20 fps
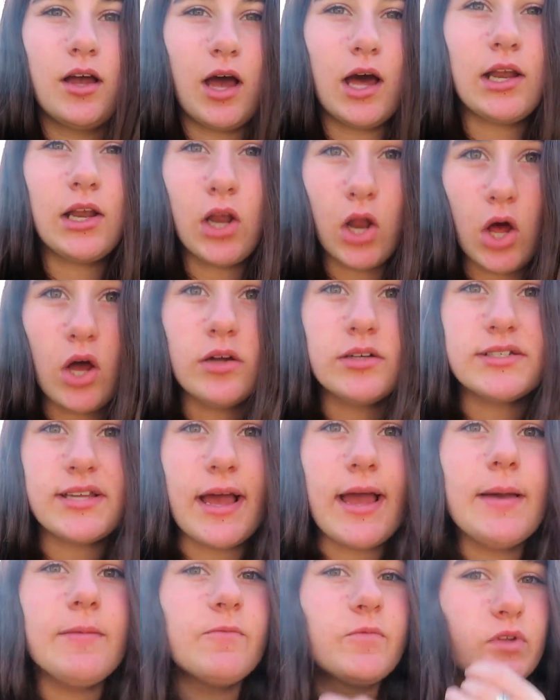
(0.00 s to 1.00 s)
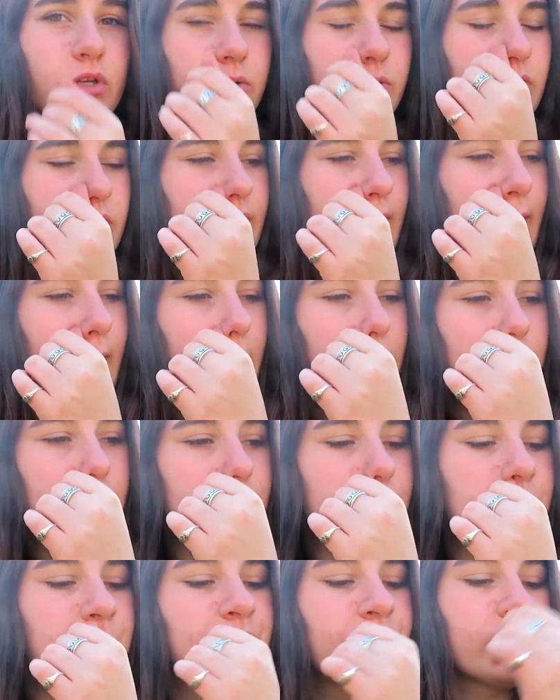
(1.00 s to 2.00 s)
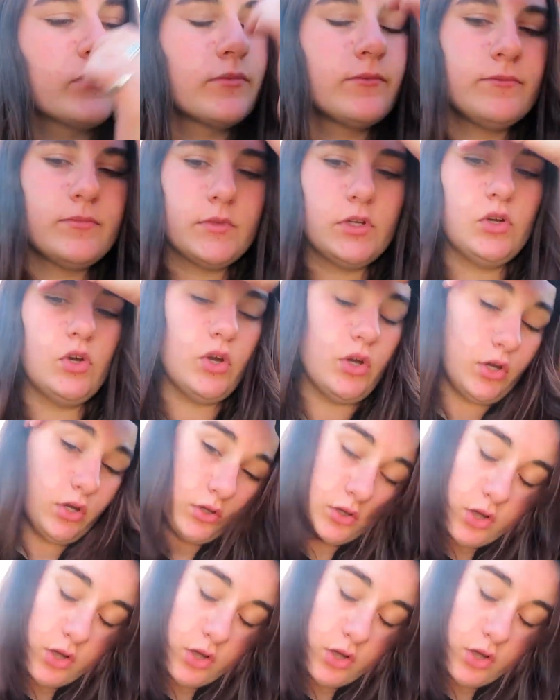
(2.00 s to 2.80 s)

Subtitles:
a longtime viewer now, who